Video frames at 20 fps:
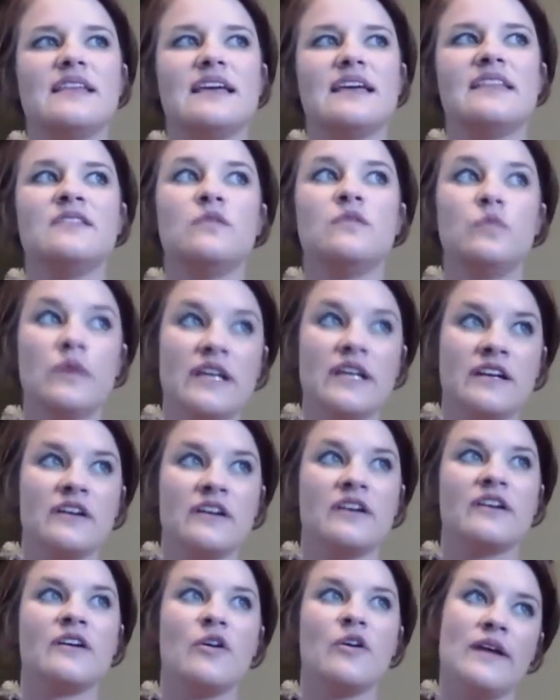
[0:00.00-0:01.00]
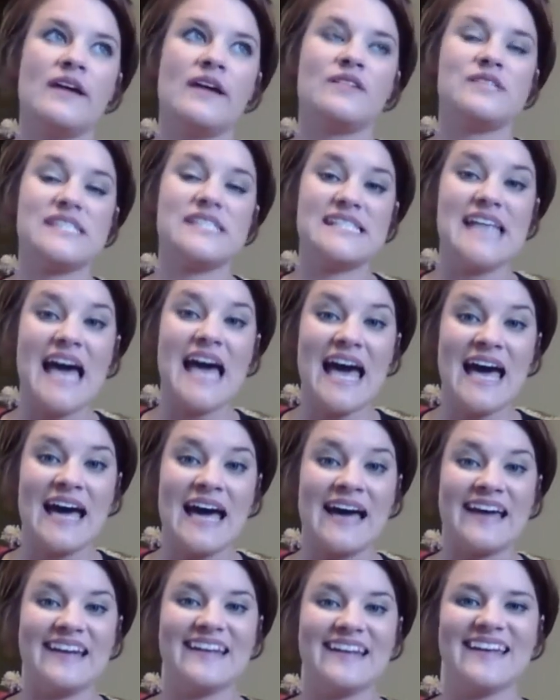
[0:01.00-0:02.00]
in the winter going
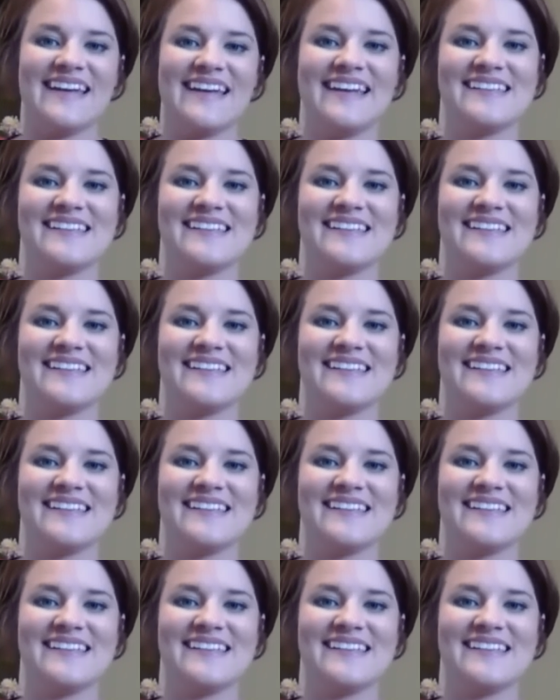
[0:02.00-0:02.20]
outside,